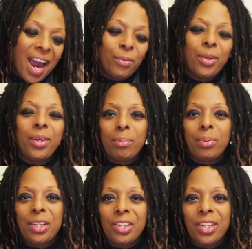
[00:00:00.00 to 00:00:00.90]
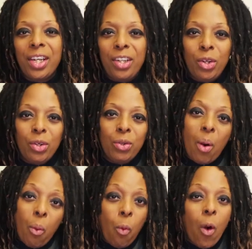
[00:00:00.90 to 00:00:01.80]
I really appreciate you
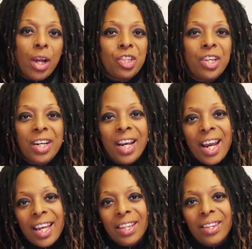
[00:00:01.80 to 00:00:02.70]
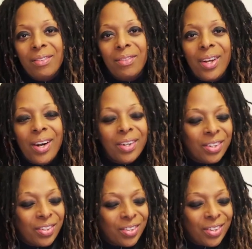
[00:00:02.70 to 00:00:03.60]
watching the
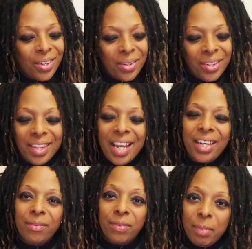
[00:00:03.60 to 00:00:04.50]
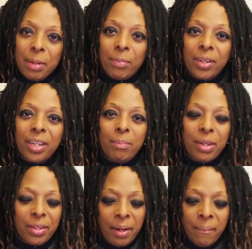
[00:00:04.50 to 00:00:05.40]
vlogs. So thank you for being part of the
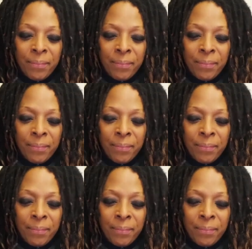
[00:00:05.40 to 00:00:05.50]
community.